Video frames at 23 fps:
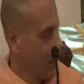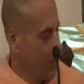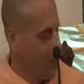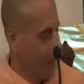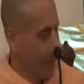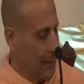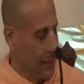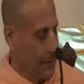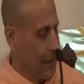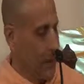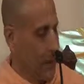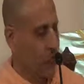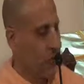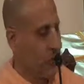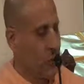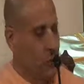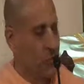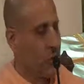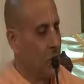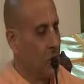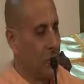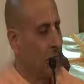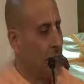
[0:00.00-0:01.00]
know, that stuff
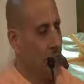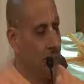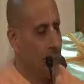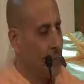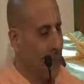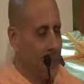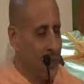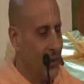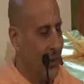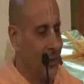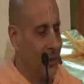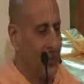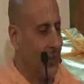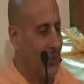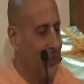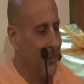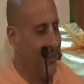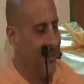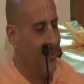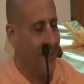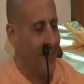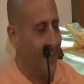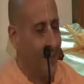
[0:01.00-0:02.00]
should still be here.
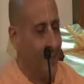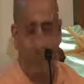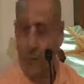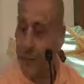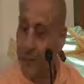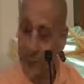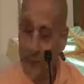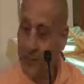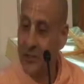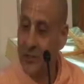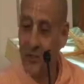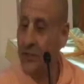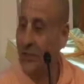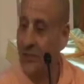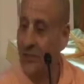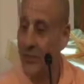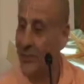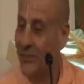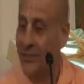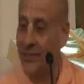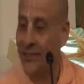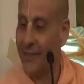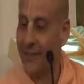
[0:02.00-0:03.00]
Where is it?
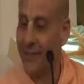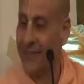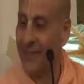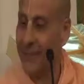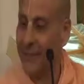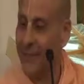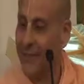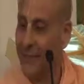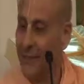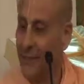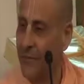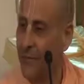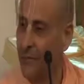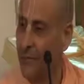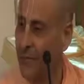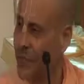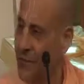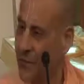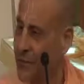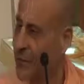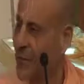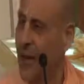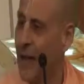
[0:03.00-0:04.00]

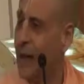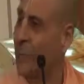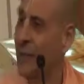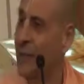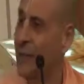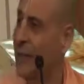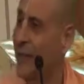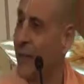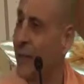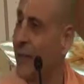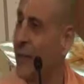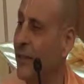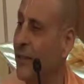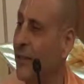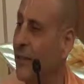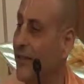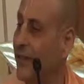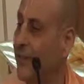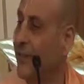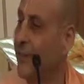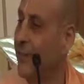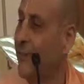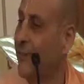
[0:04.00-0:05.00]
What is happening here?
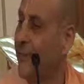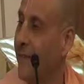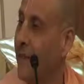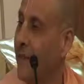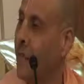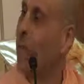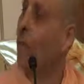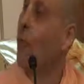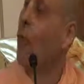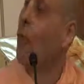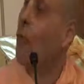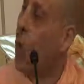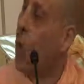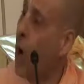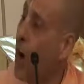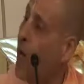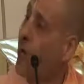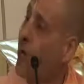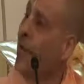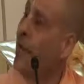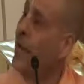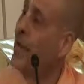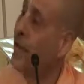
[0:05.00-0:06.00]

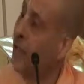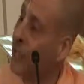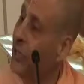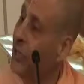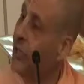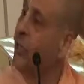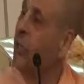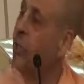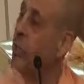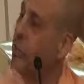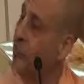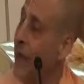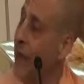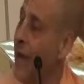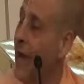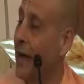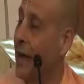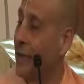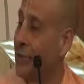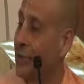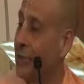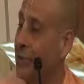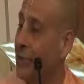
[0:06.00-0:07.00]
1 year
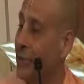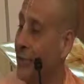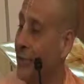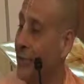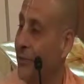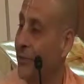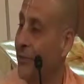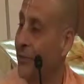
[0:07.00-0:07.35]
passed.